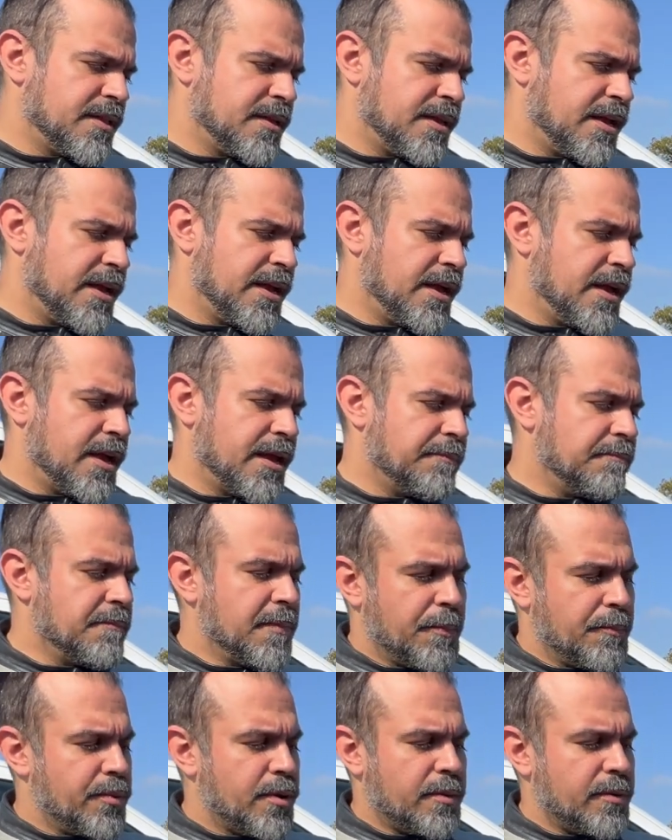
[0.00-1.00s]

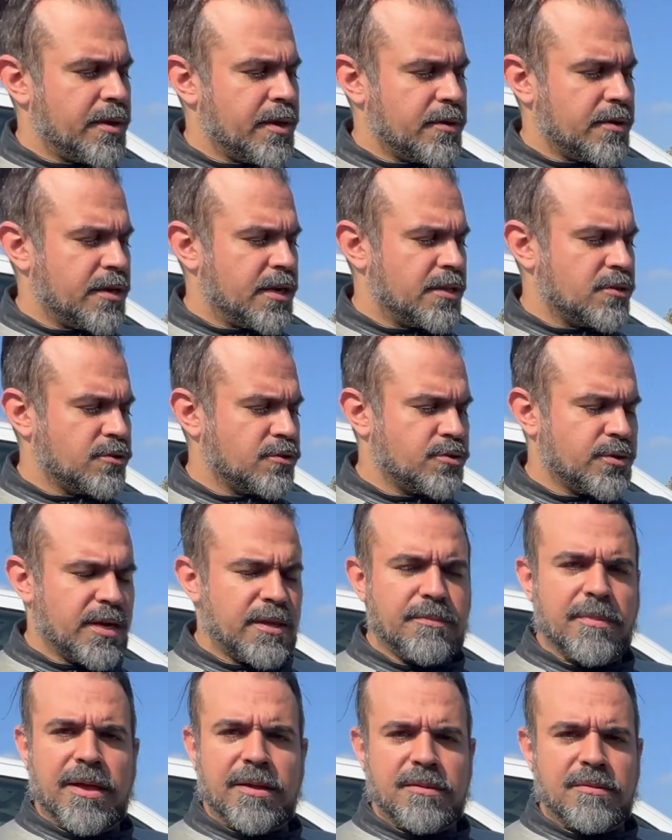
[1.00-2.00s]
I'm probably going to need to
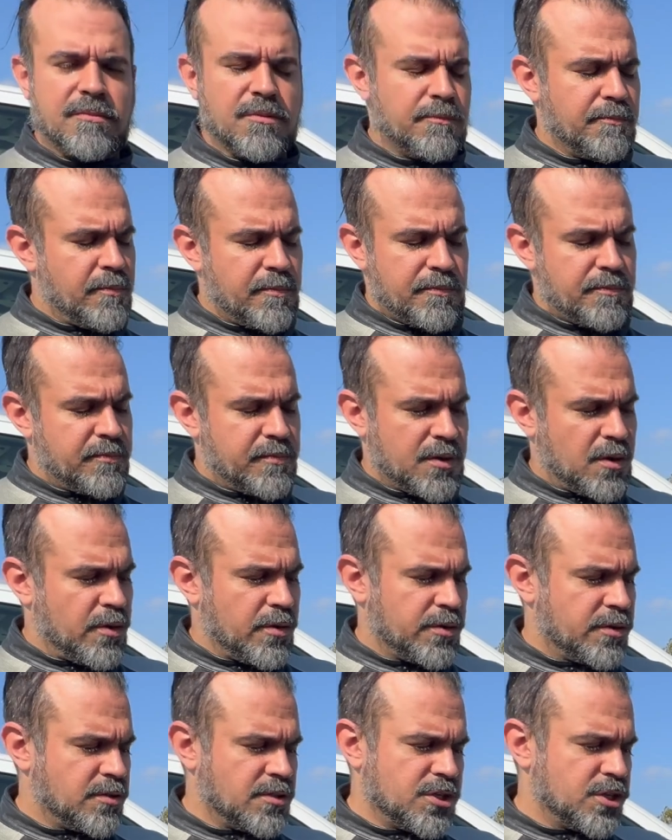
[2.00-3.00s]
trade back
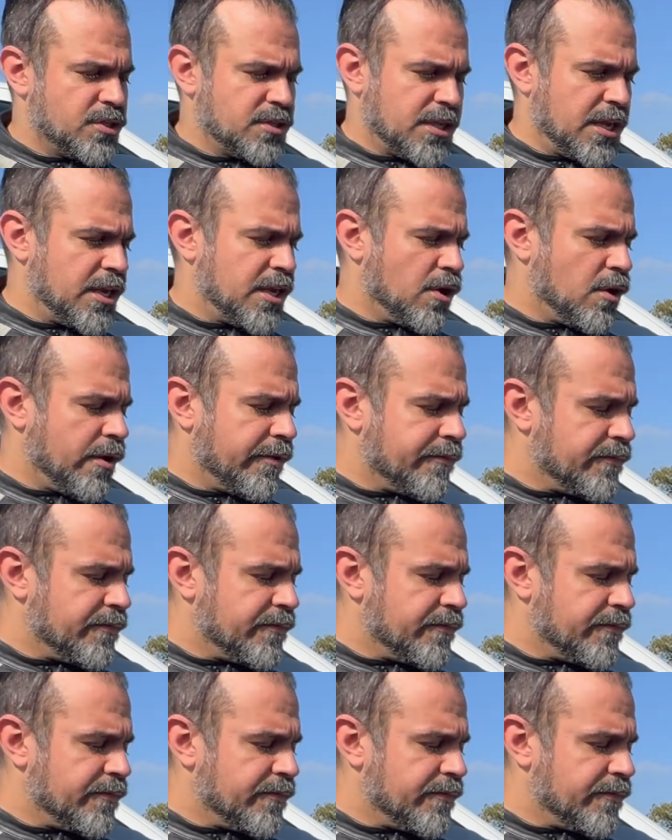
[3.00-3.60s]
or just take it off.